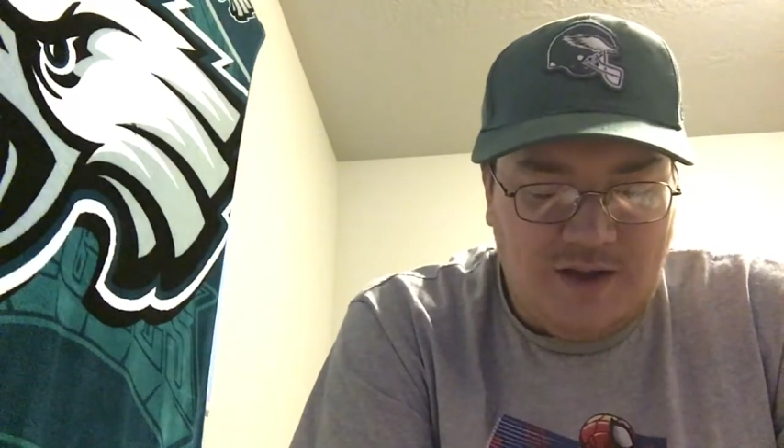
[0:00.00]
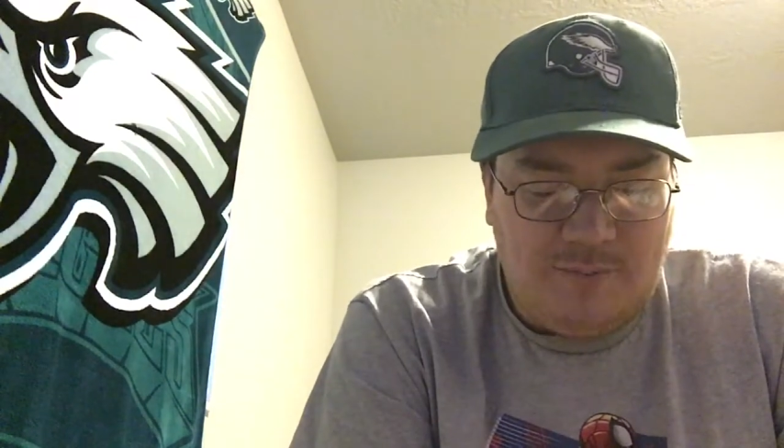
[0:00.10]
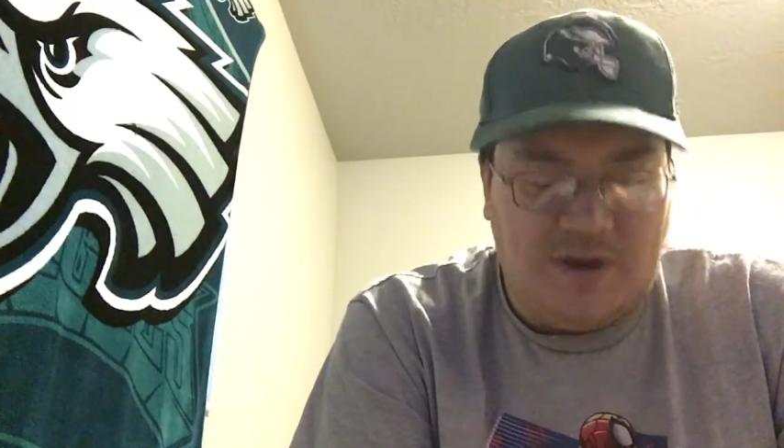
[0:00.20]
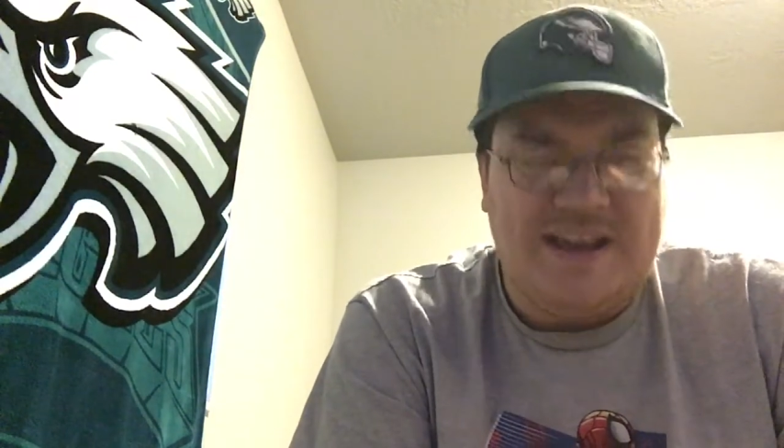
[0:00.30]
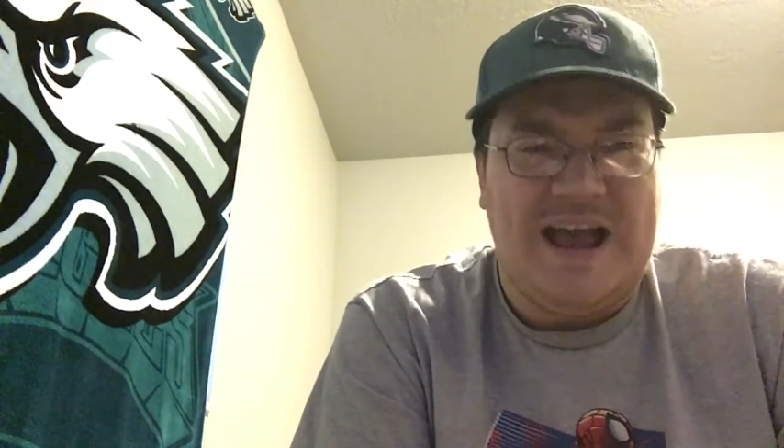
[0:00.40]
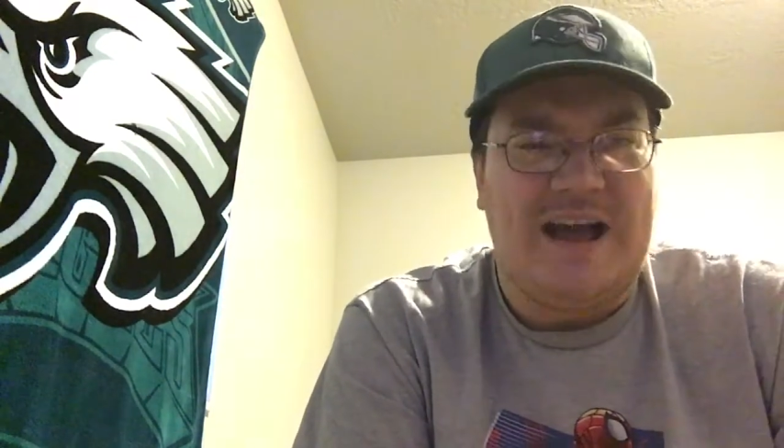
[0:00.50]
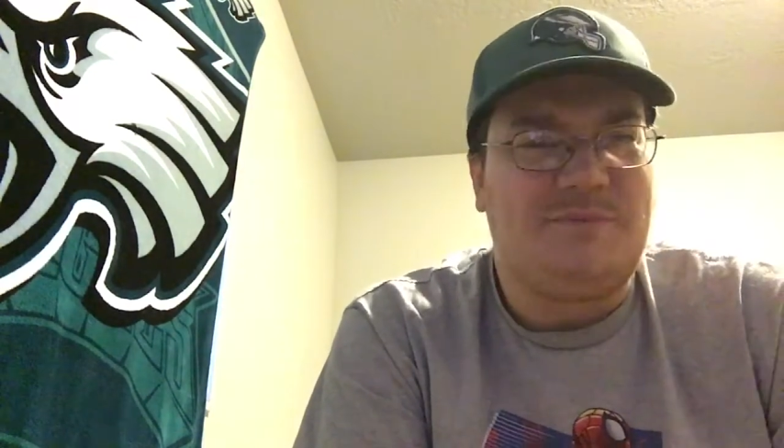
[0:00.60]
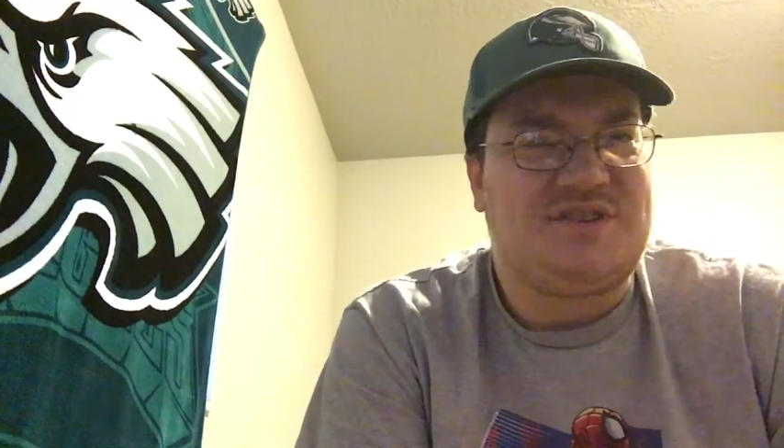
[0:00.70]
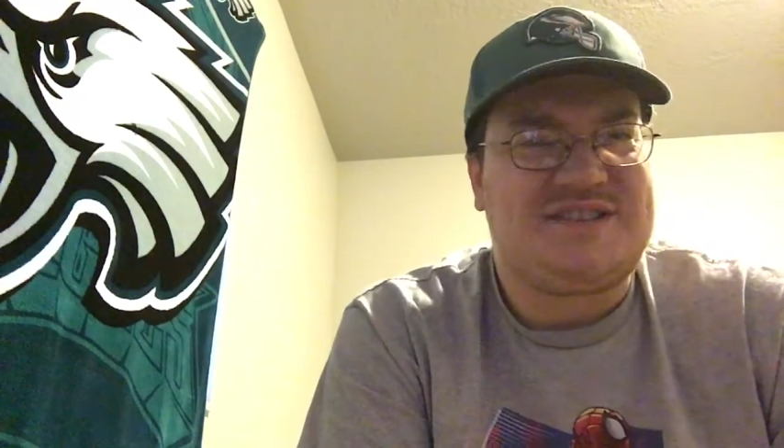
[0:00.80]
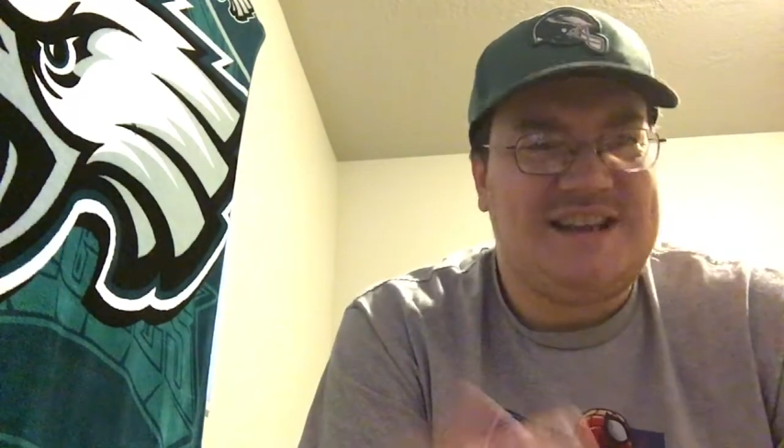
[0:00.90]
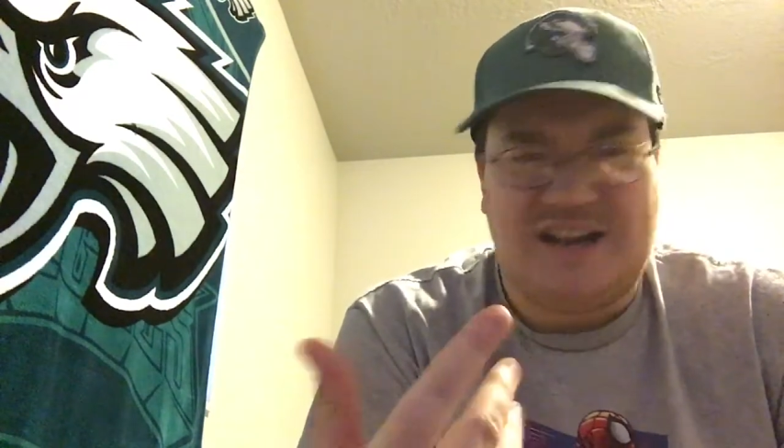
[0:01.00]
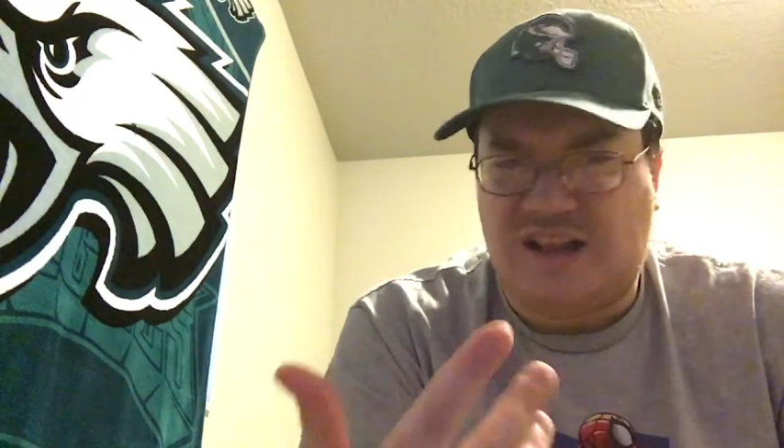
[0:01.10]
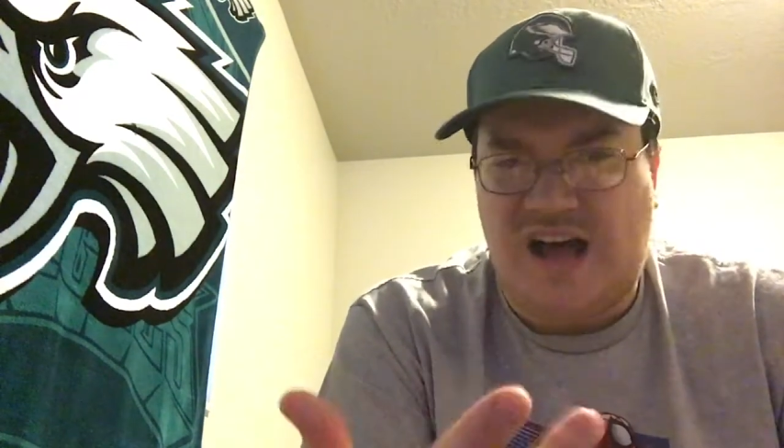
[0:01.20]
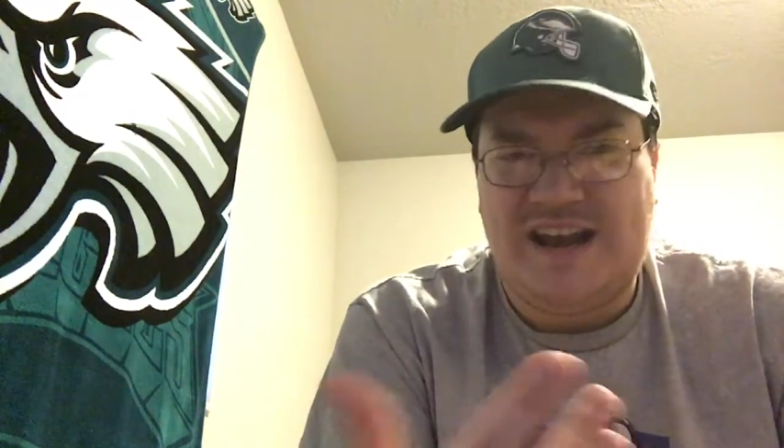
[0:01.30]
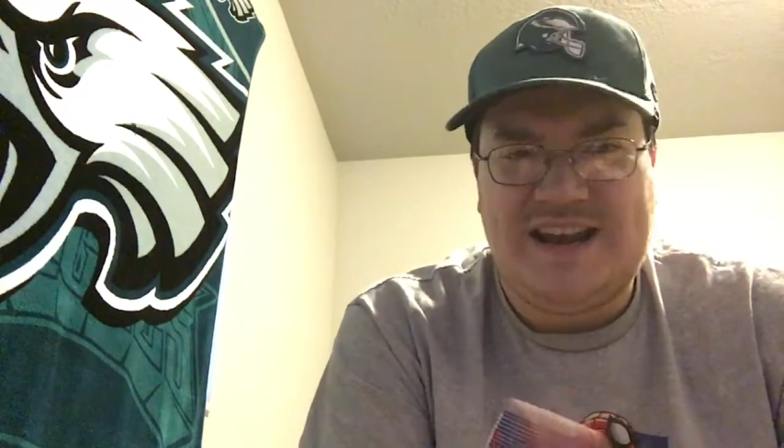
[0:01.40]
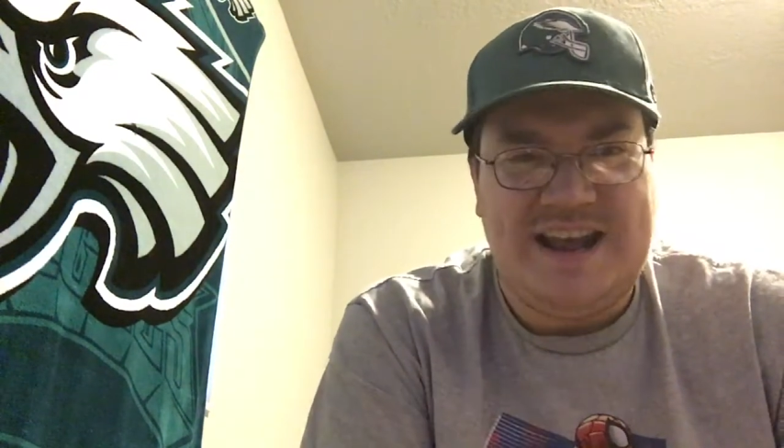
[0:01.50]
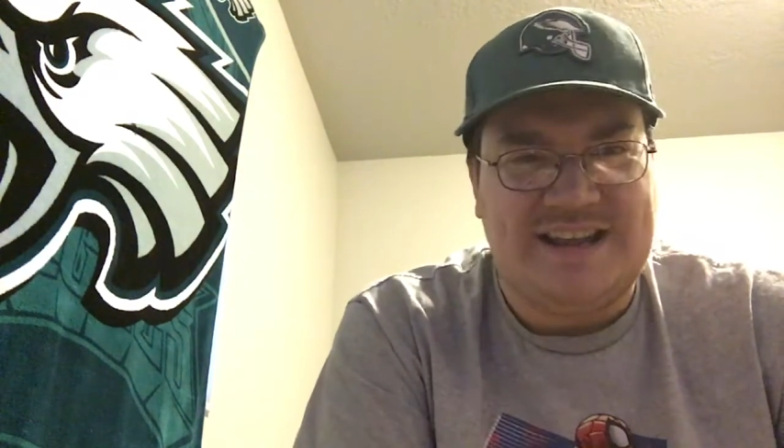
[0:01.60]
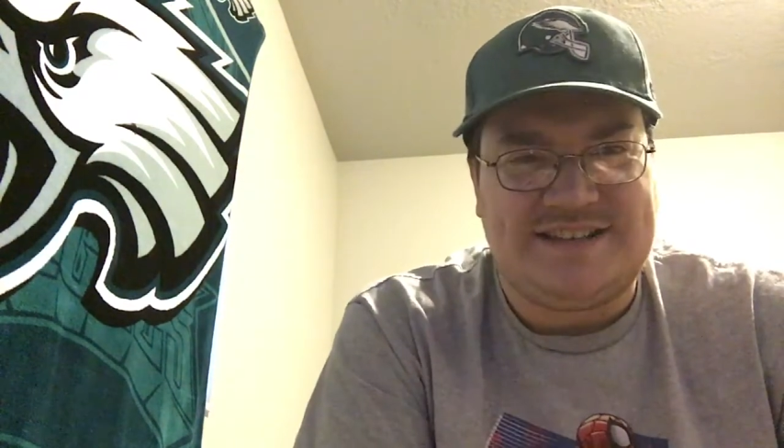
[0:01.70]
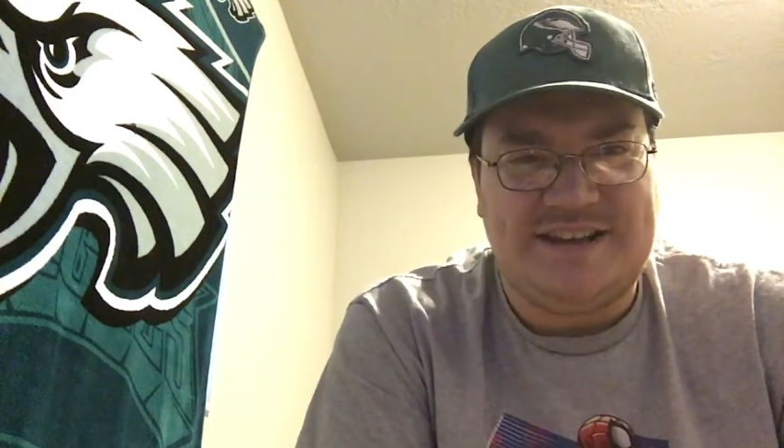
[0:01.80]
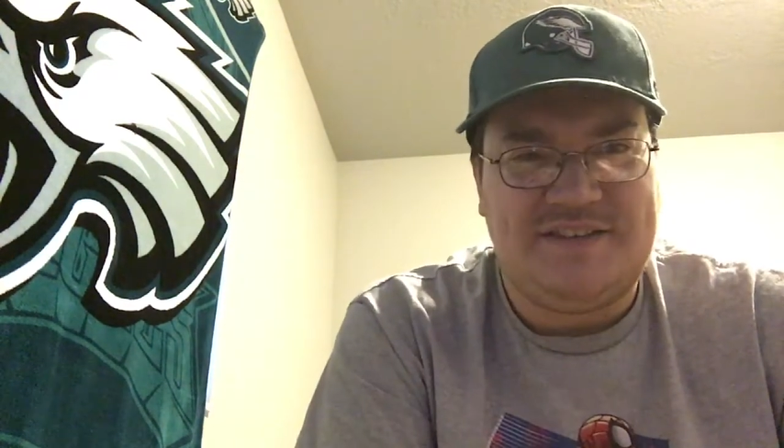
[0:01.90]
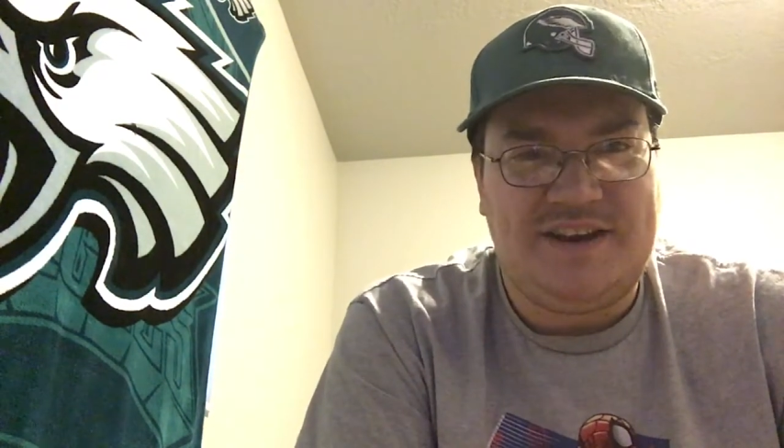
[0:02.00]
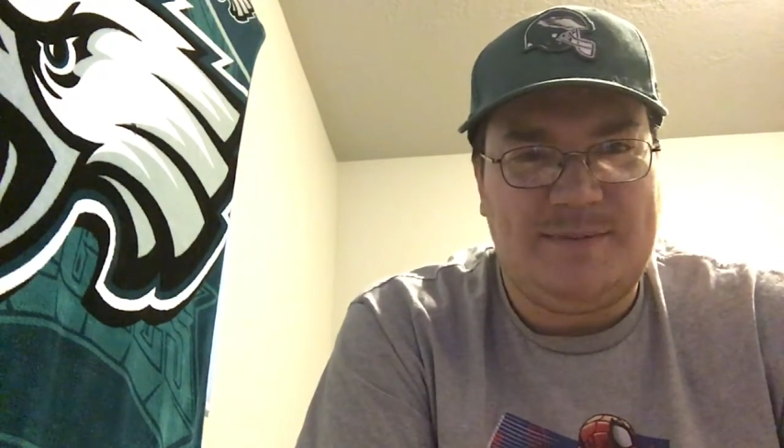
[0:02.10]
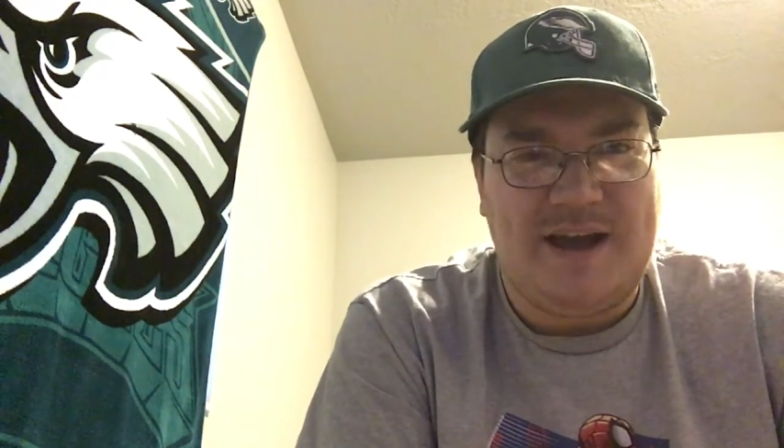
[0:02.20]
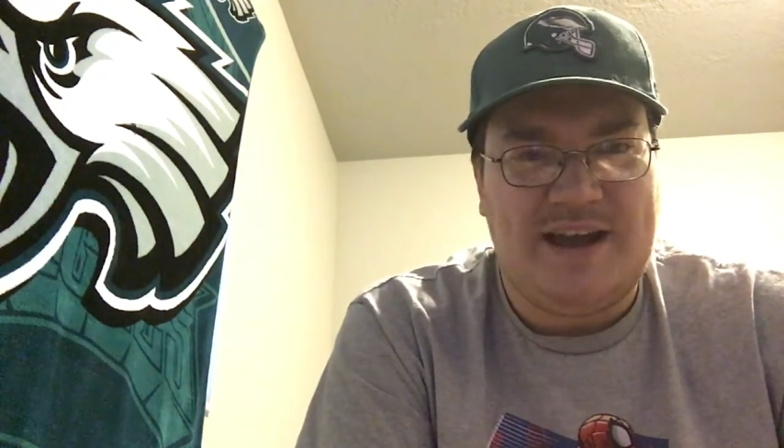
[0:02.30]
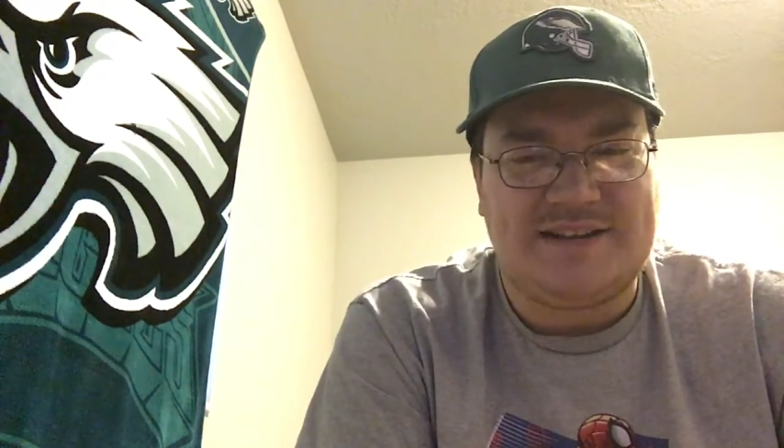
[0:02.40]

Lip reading: But yeah, I've just seen a lot of negativity, man.